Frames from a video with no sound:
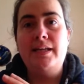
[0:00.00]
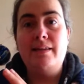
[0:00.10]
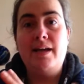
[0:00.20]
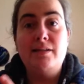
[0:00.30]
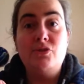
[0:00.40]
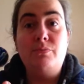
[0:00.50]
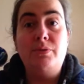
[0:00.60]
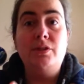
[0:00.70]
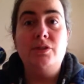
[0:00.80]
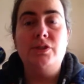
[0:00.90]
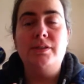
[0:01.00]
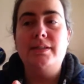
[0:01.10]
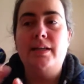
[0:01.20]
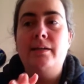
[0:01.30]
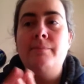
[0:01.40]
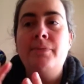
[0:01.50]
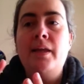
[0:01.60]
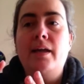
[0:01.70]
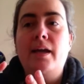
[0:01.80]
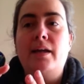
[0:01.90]
that extra production day,
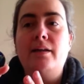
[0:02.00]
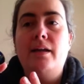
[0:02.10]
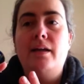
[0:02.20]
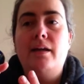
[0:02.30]
and